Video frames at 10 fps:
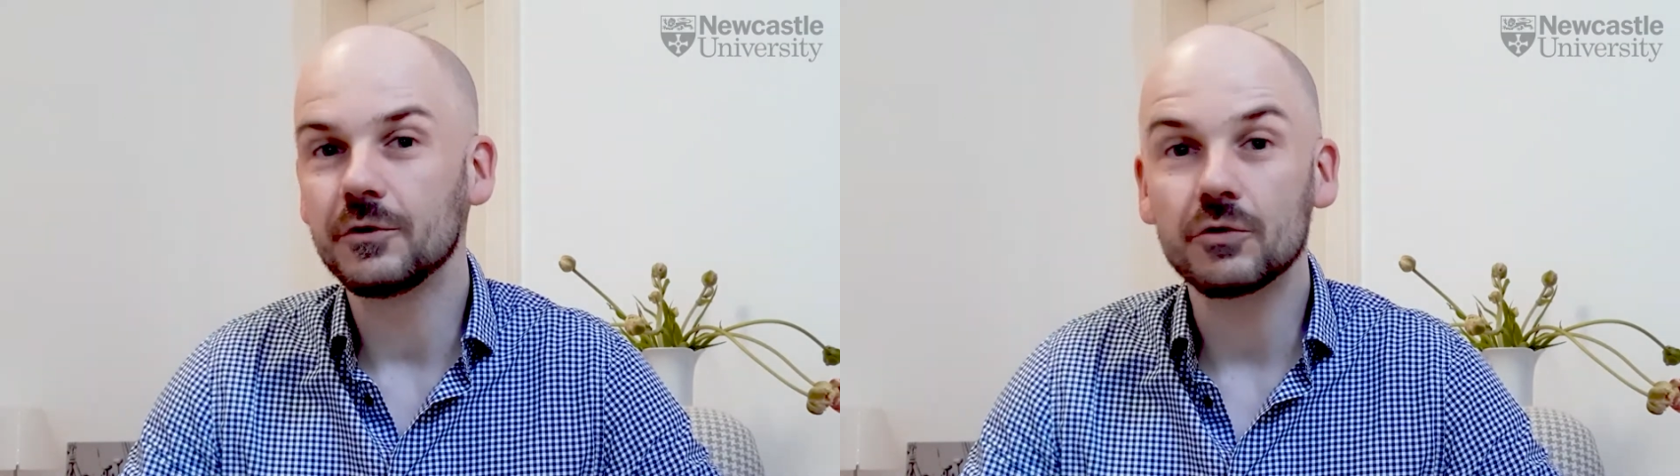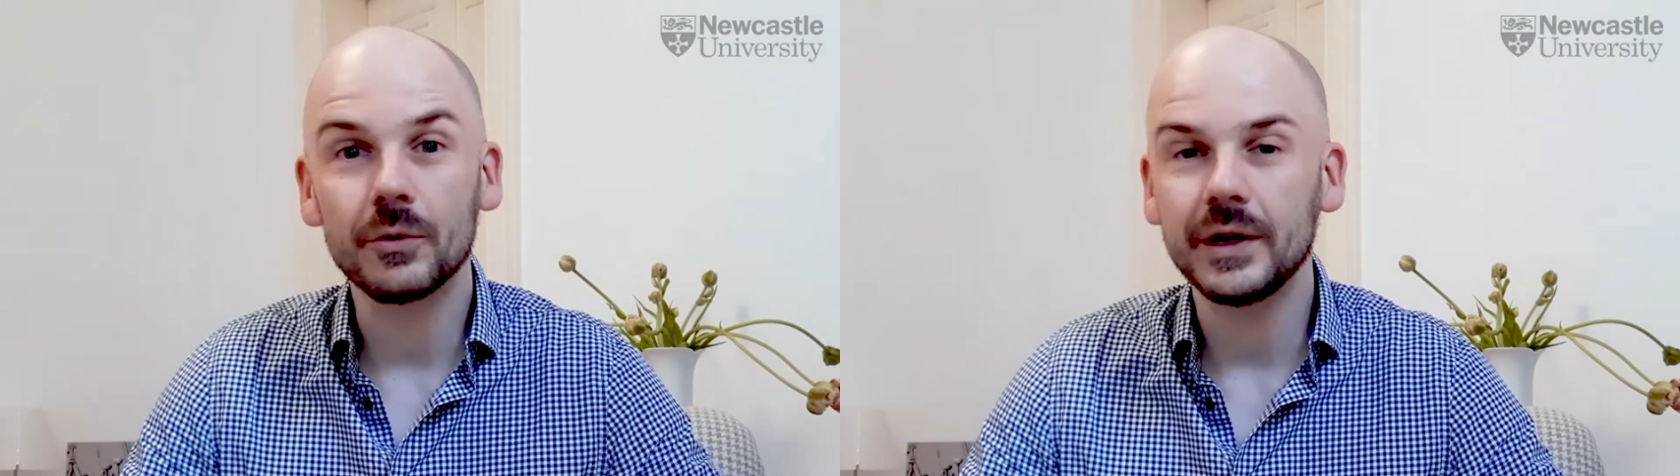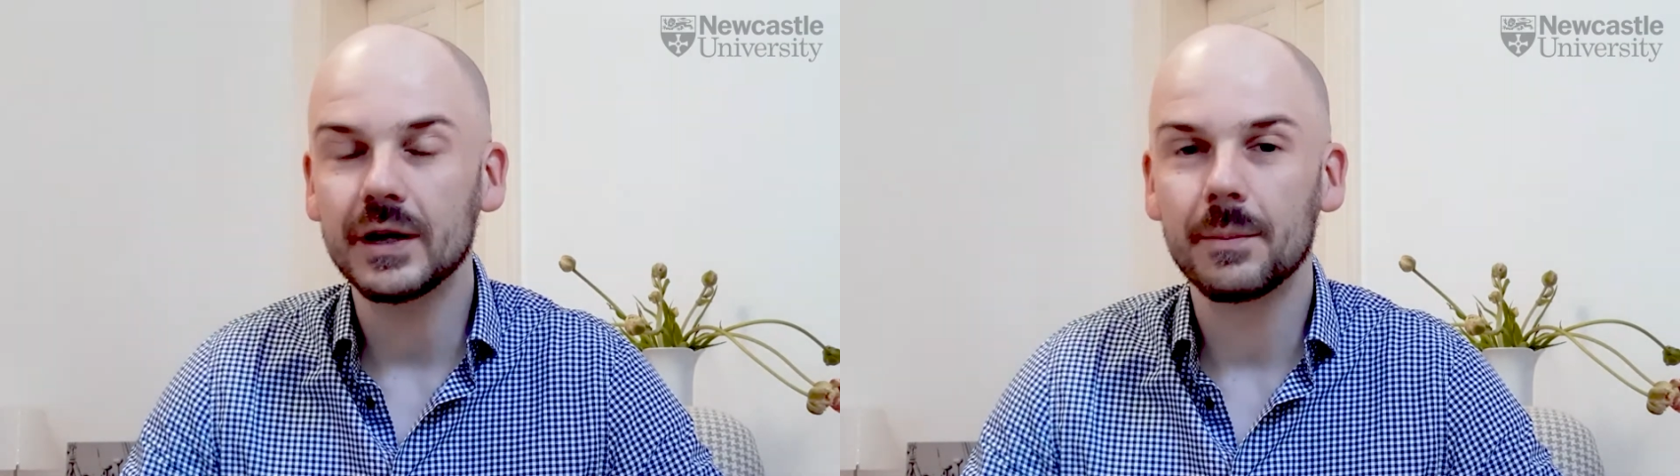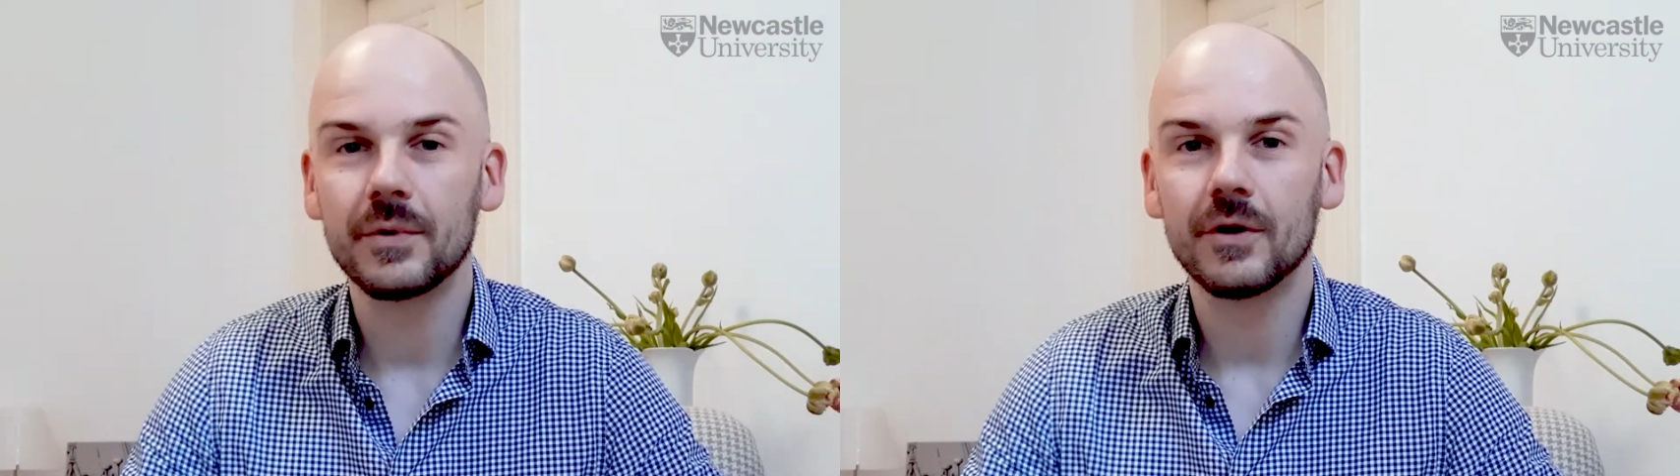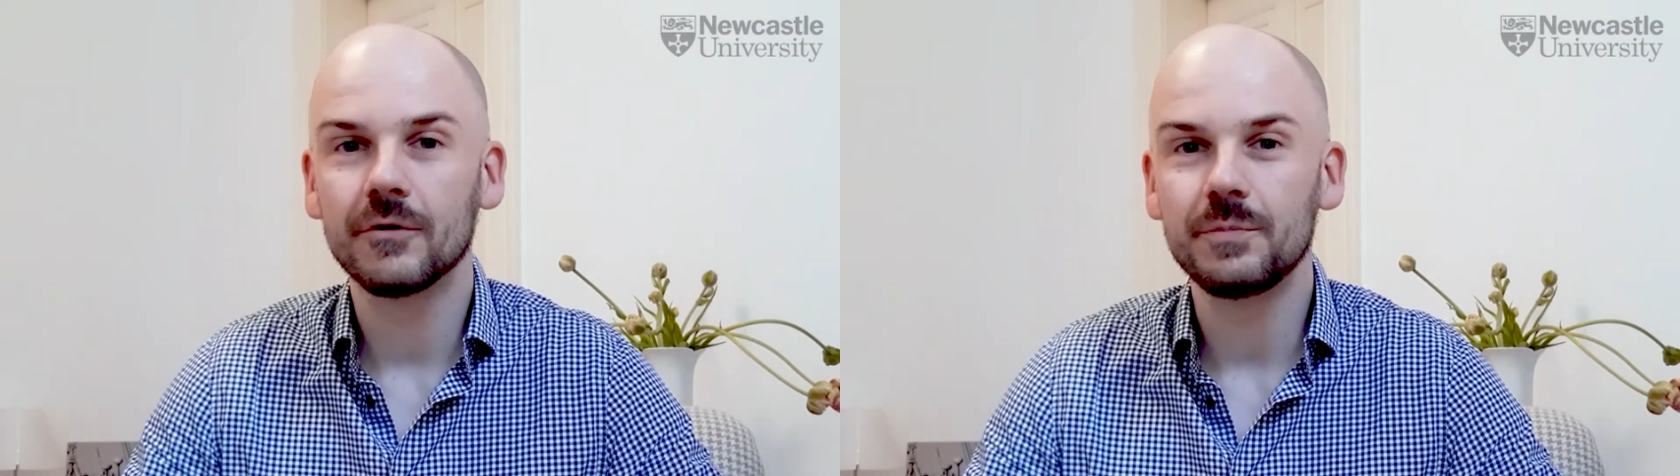growing
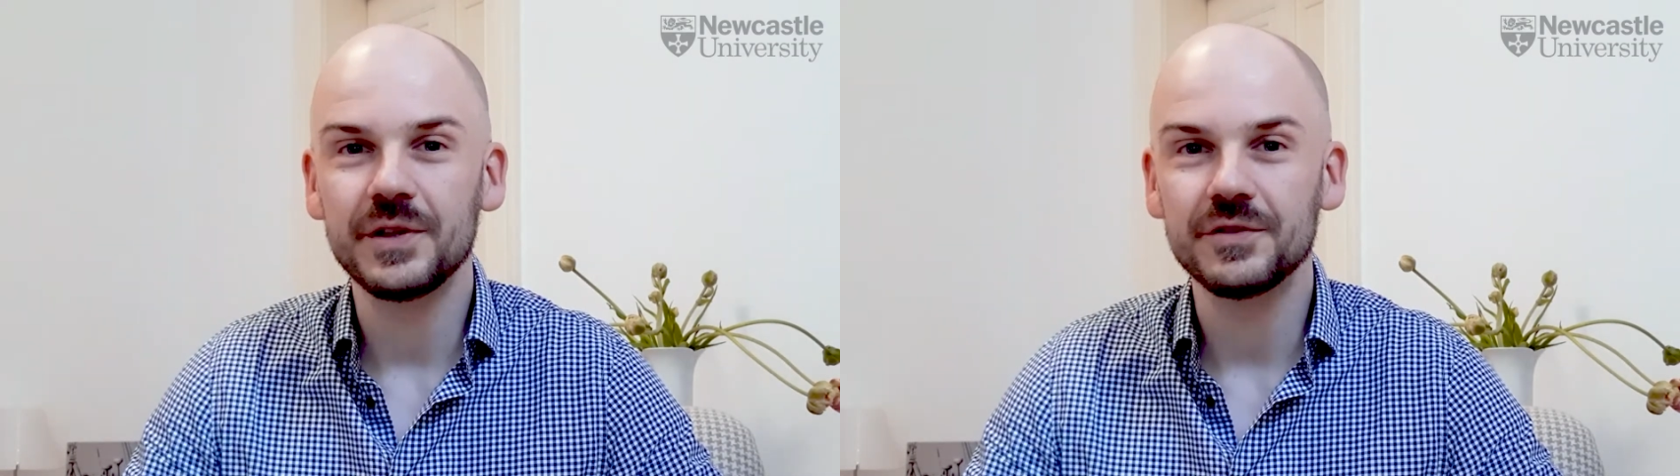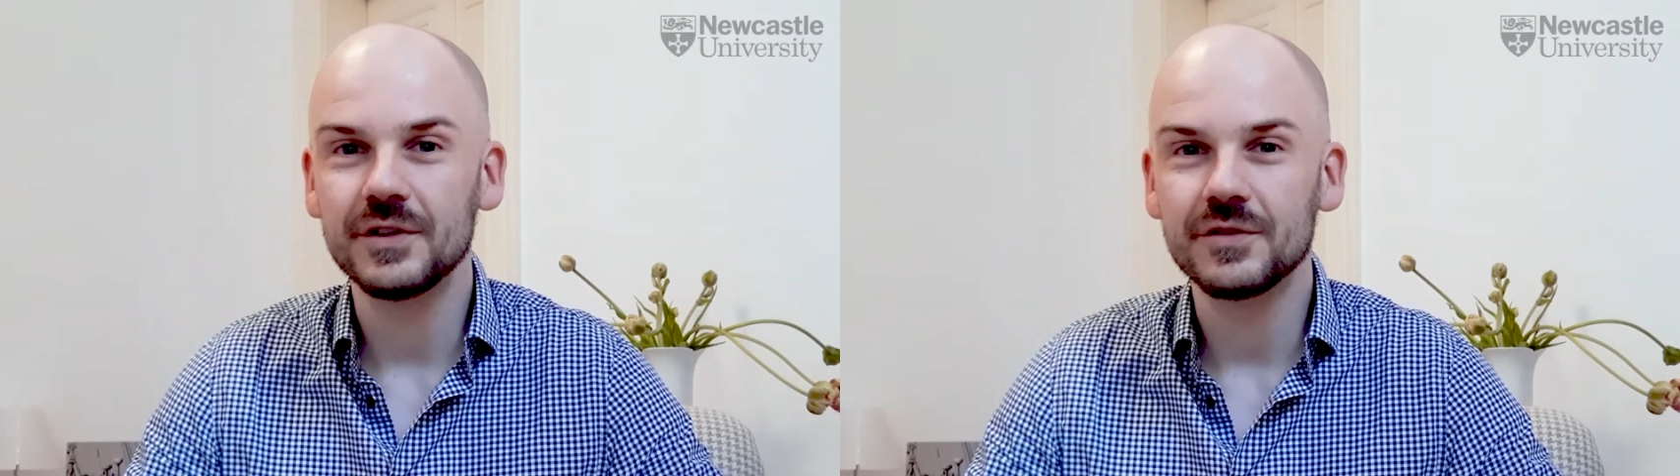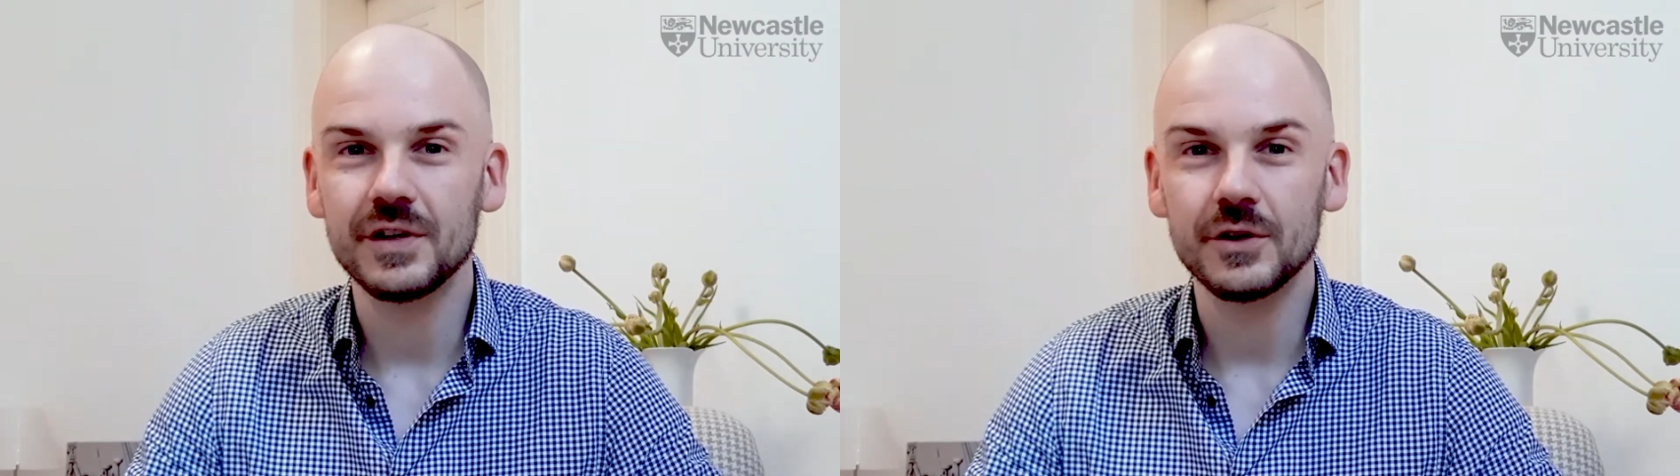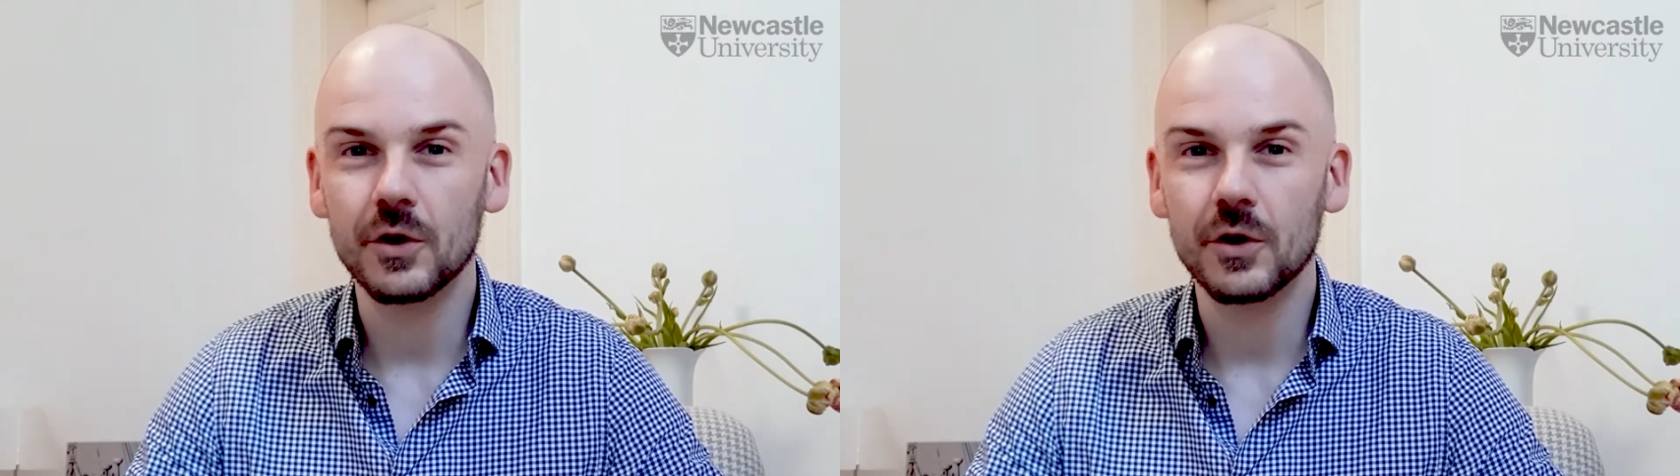number of business in